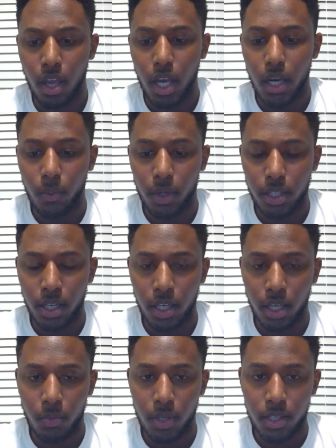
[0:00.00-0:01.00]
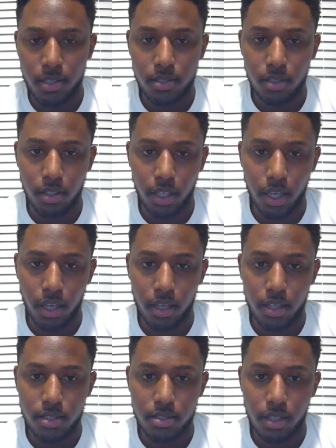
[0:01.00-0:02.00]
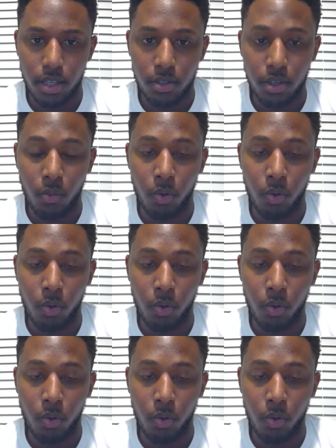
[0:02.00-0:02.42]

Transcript: And one thing that we need to look at is that,